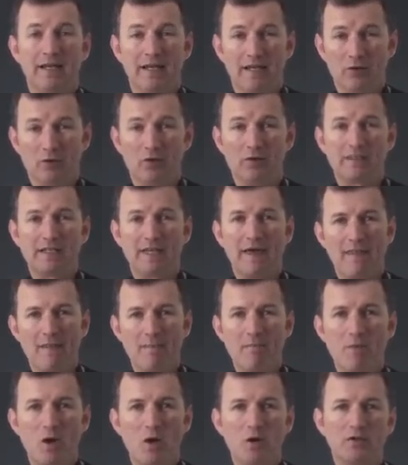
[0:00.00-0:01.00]
in order to get
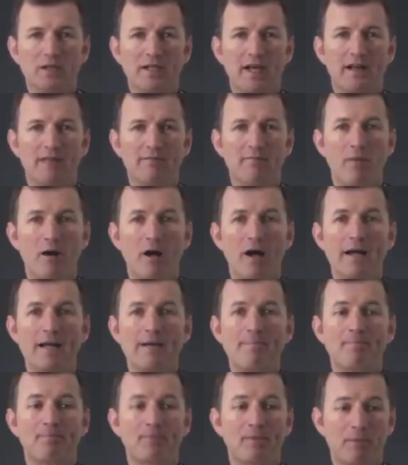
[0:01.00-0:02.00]
the most out of
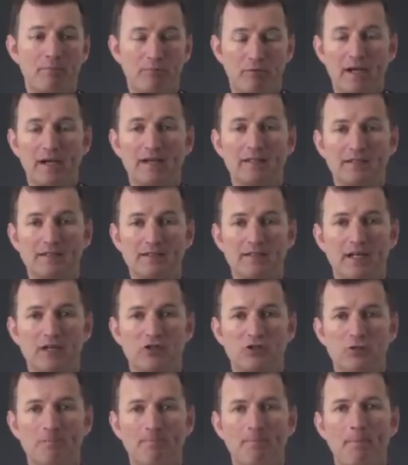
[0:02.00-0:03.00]
my practice
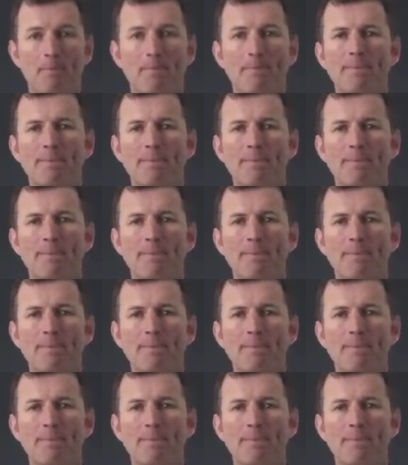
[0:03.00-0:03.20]
session,